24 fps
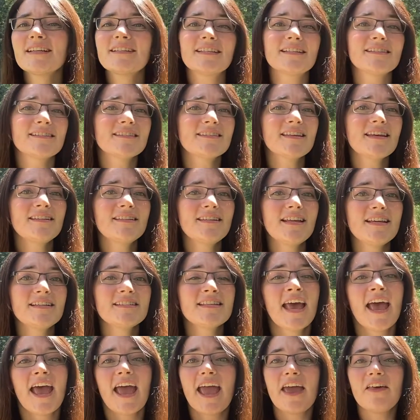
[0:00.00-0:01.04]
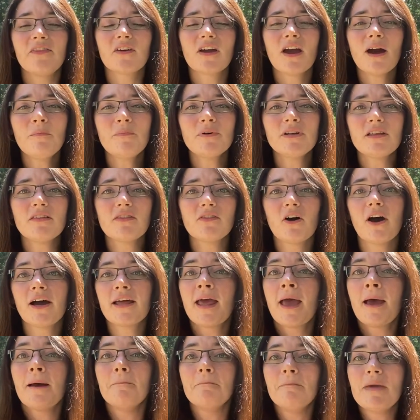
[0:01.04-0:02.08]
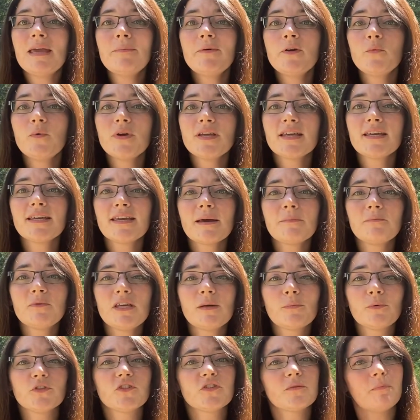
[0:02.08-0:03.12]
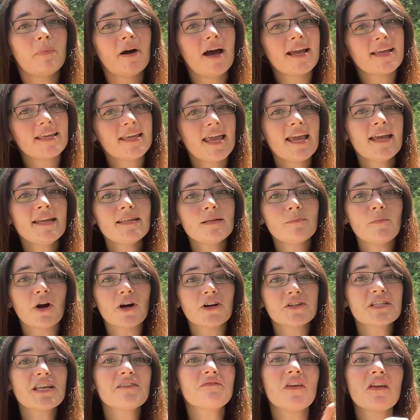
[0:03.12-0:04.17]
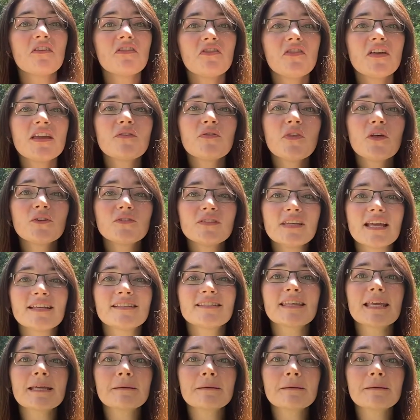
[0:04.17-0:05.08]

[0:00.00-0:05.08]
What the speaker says: and sundaes, and the company thought maybe we can get people to buy candy bars if they think they'll taste like